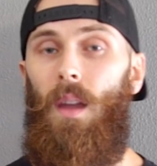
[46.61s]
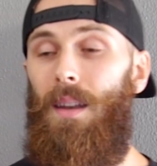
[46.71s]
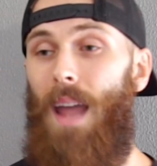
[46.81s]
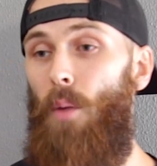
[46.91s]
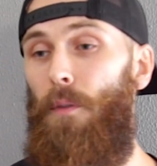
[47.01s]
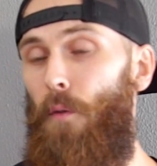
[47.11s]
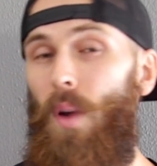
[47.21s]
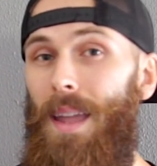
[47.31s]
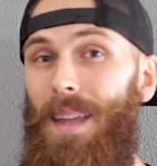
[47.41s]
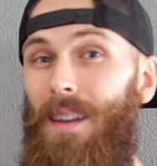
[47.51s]
Now,
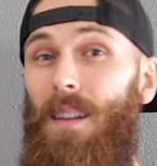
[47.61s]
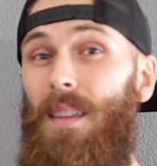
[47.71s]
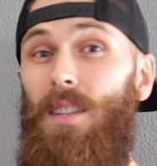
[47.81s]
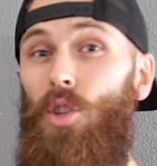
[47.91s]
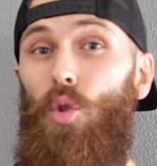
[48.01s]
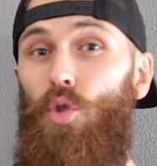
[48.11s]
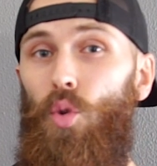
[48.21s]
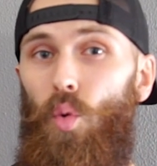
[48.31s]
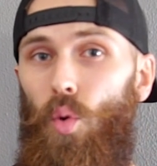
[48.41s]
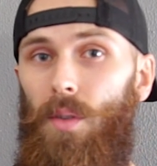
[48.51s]
before I get into these 2
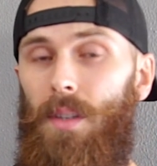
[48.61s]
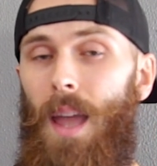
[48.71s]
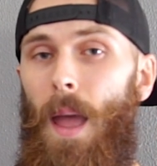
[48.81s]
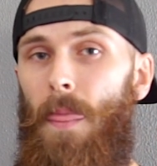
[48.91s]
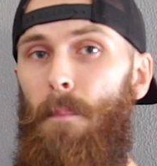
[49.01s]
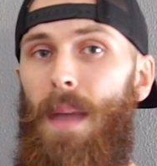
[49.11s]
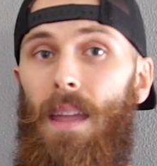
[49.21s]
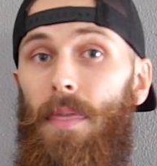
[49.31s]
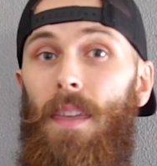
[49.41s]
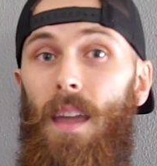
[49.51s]
tools, the
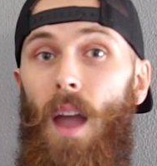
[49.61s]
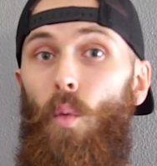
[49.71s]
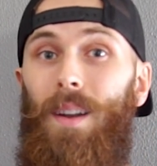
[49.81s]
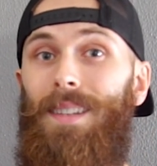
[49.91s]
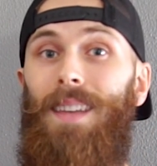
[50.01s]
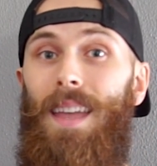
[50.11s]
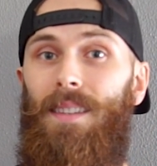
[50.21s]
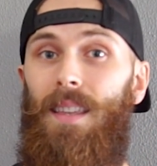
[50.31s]
main thing I want to say is